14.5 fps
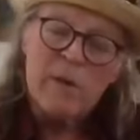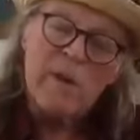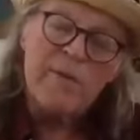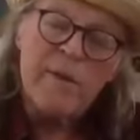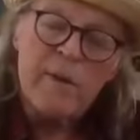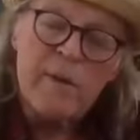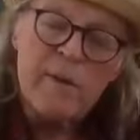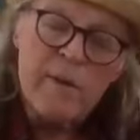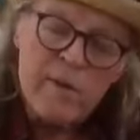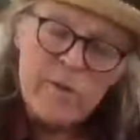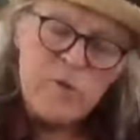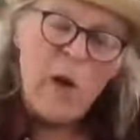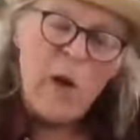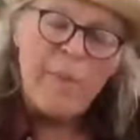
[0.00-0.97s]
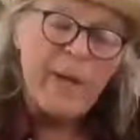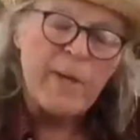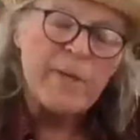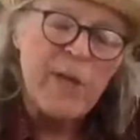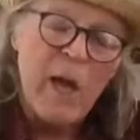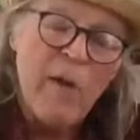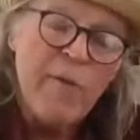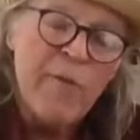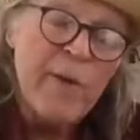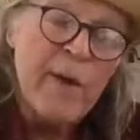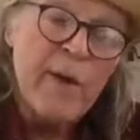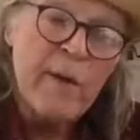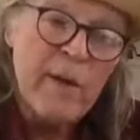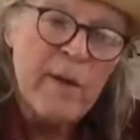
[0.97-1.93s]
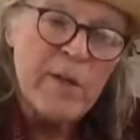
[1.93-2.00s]
of the trumpet itself
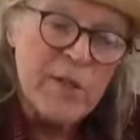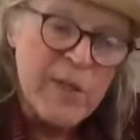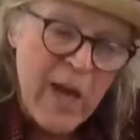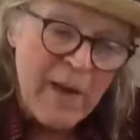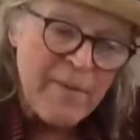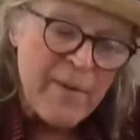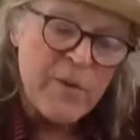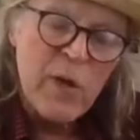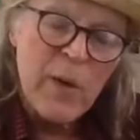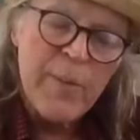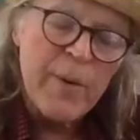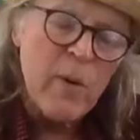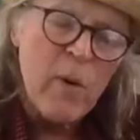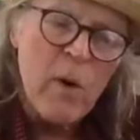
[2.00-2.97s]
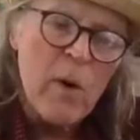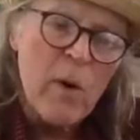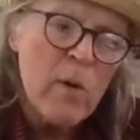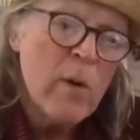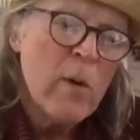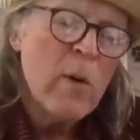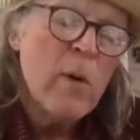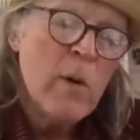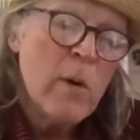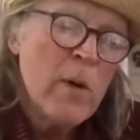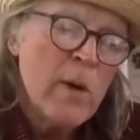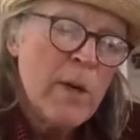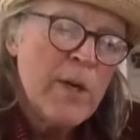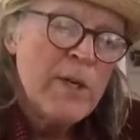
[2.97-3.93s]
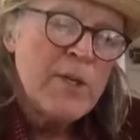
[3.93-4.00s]
inside the trumpet or
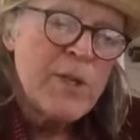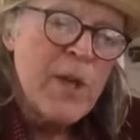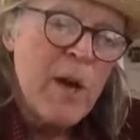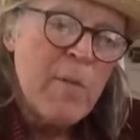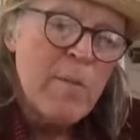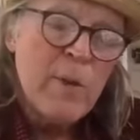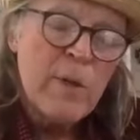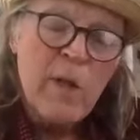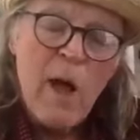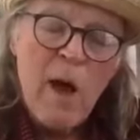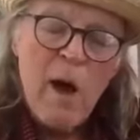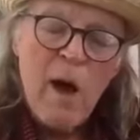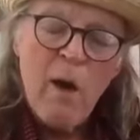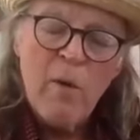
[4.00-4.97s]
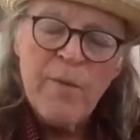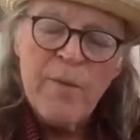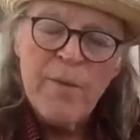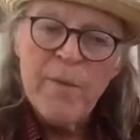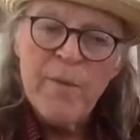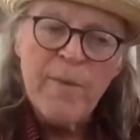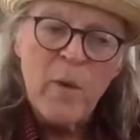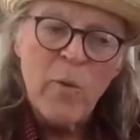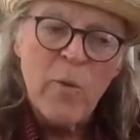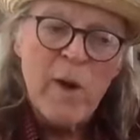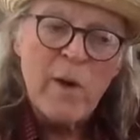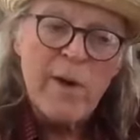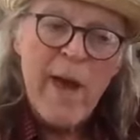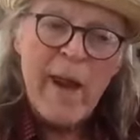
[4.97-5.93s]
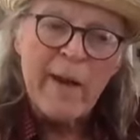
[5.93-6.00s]
some law that we
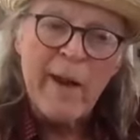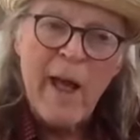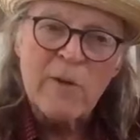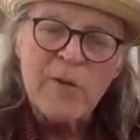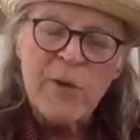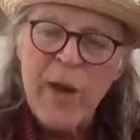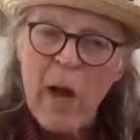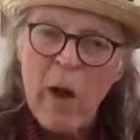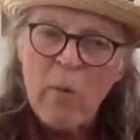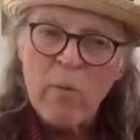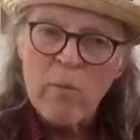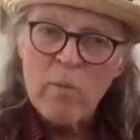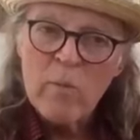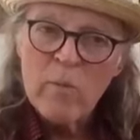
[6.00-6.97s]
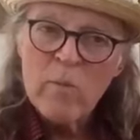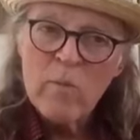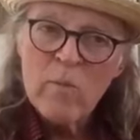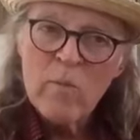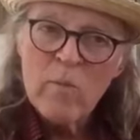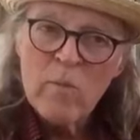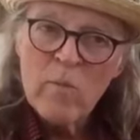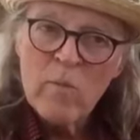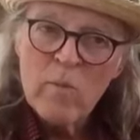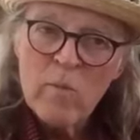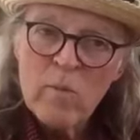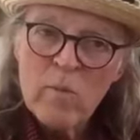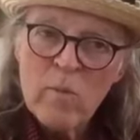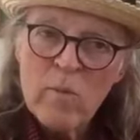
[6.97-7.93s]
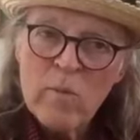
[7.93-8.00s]
are not allowed to know.
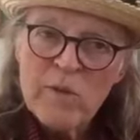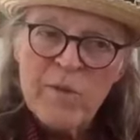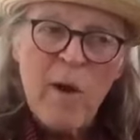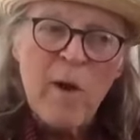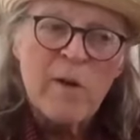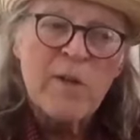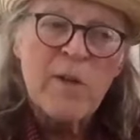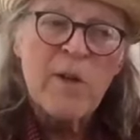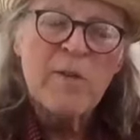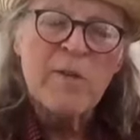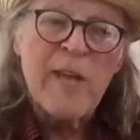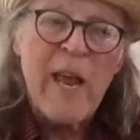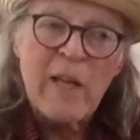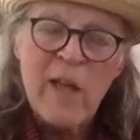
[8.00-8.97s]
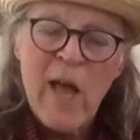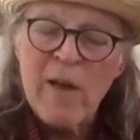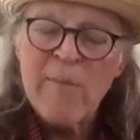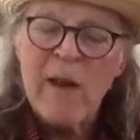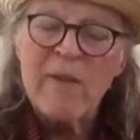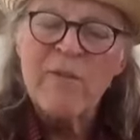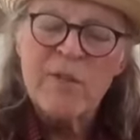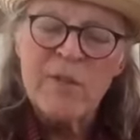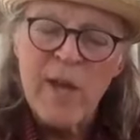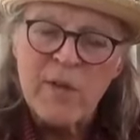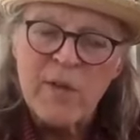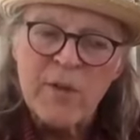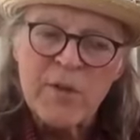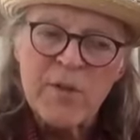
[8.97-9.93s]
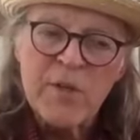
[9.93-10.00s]
As far as daylight
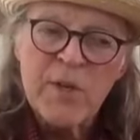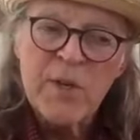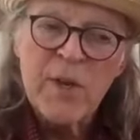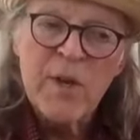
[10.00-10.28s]
manifestations,